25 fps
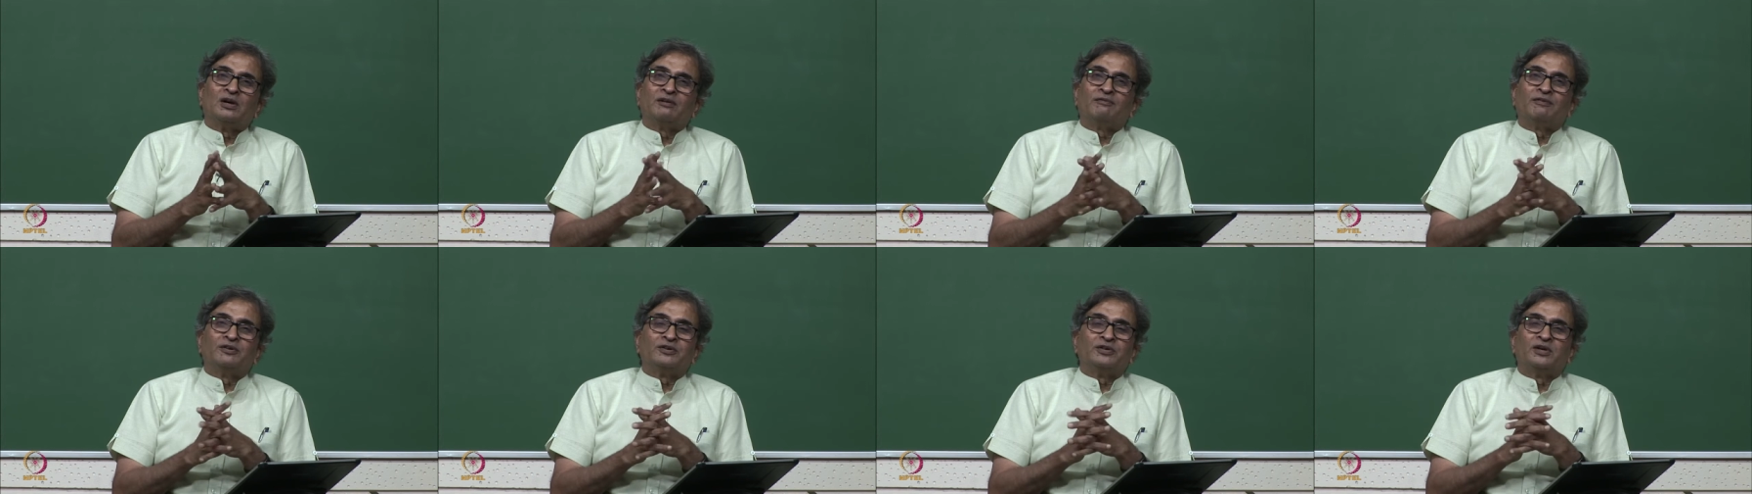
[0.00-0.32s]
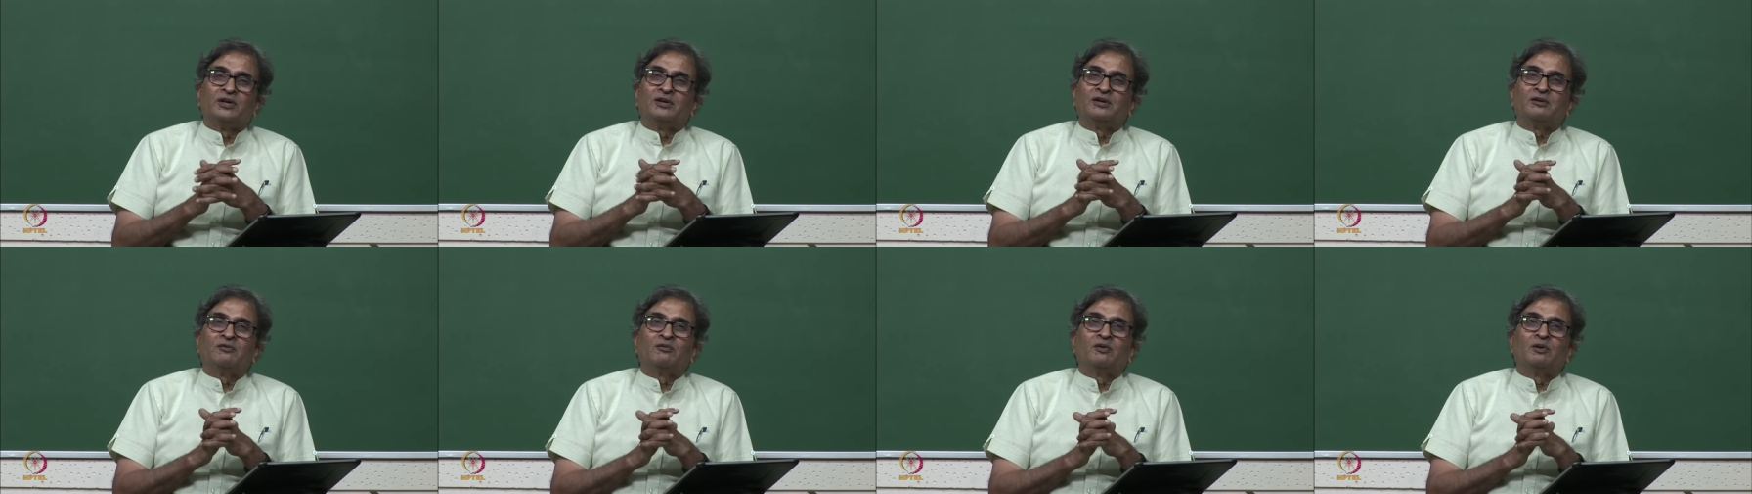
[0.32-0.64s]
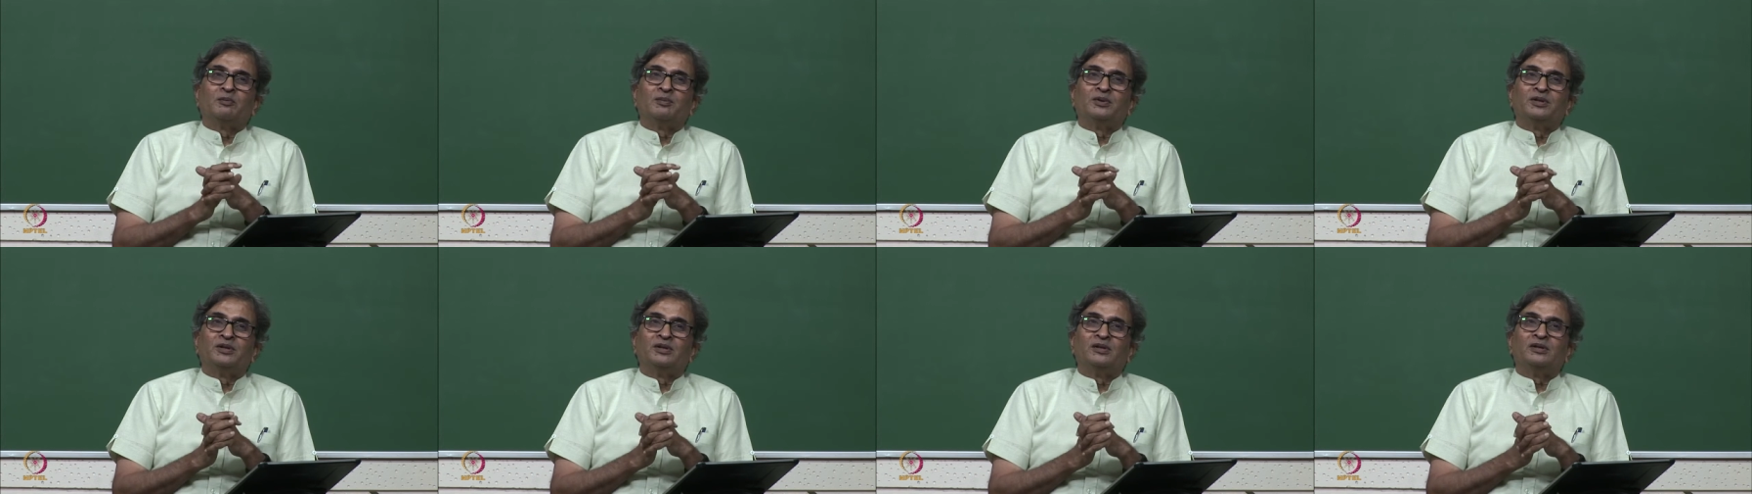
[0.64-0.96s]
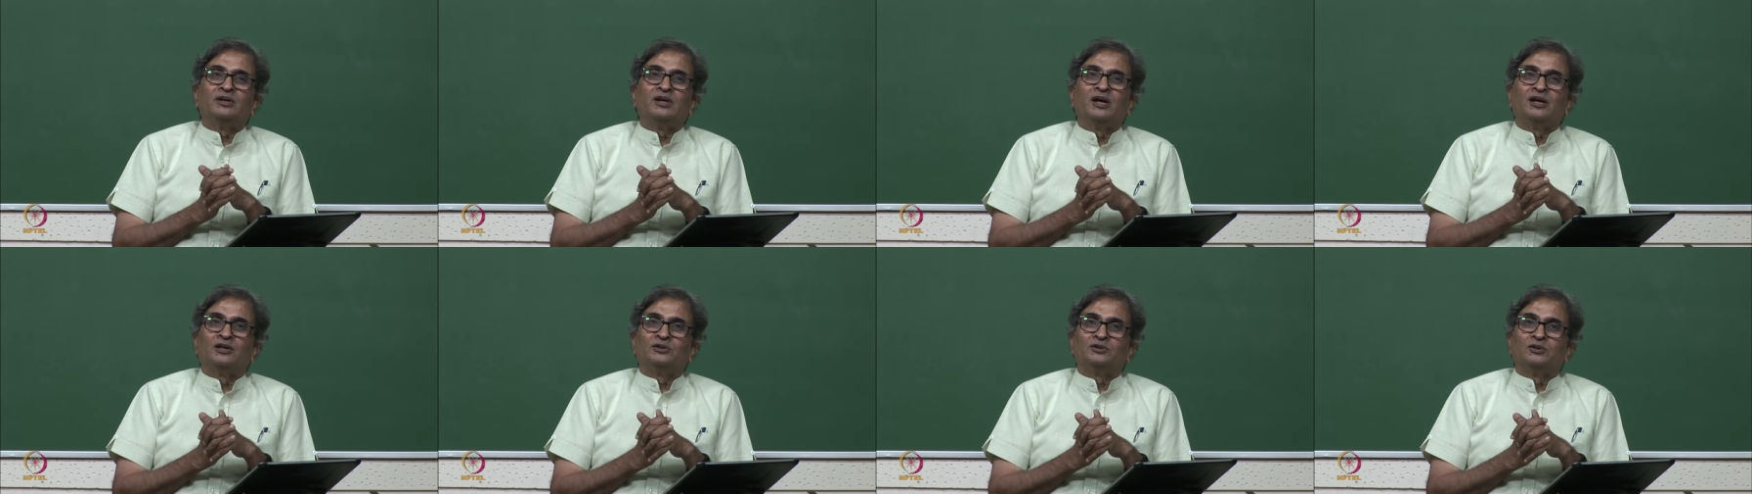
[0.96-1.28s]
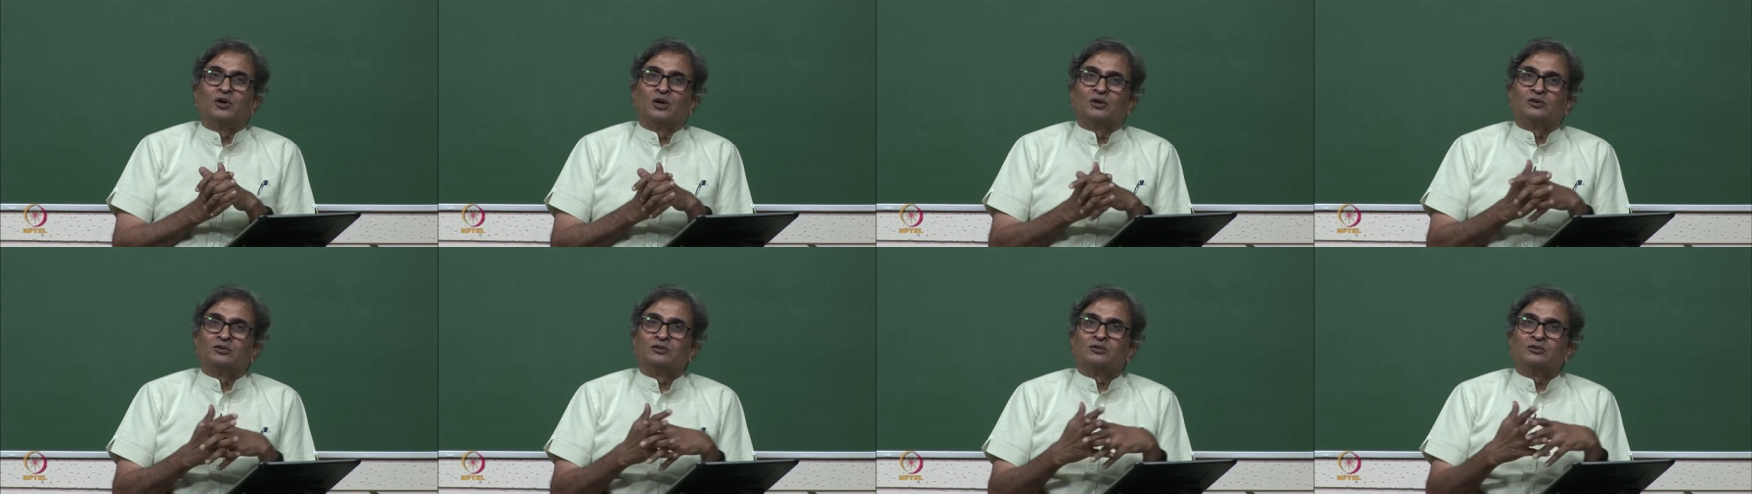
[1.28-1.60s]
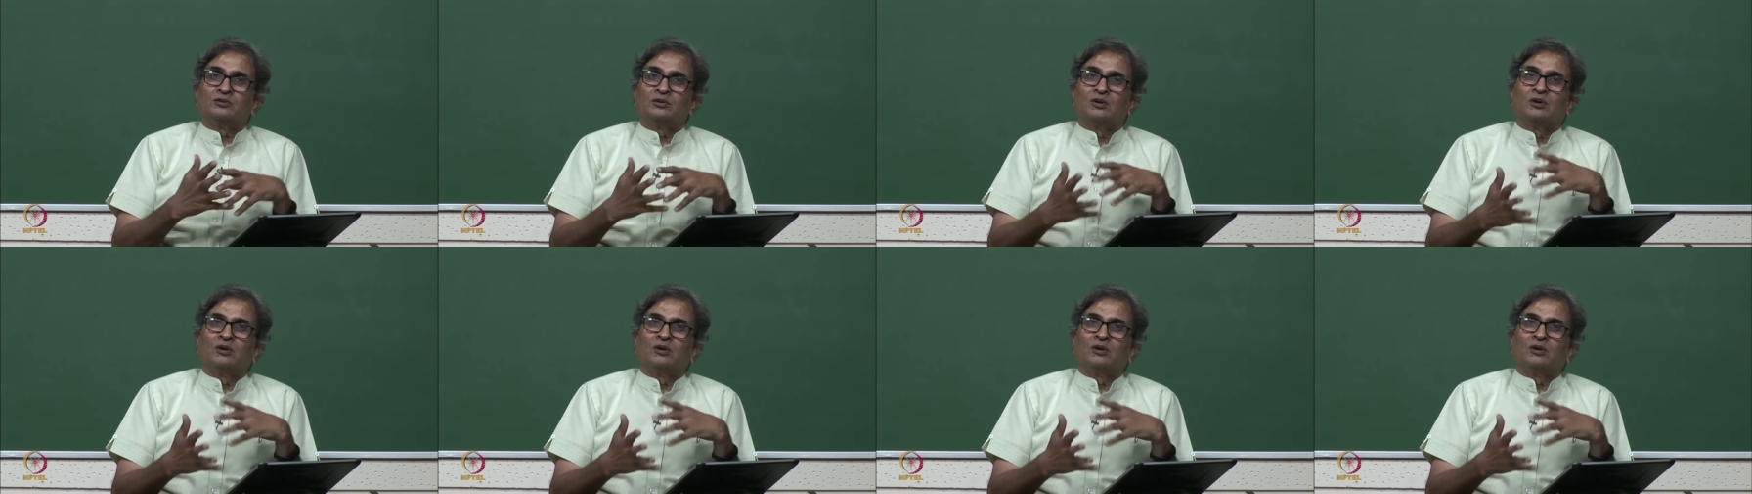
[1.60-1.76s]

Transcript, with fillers: efficient will be the exhaust.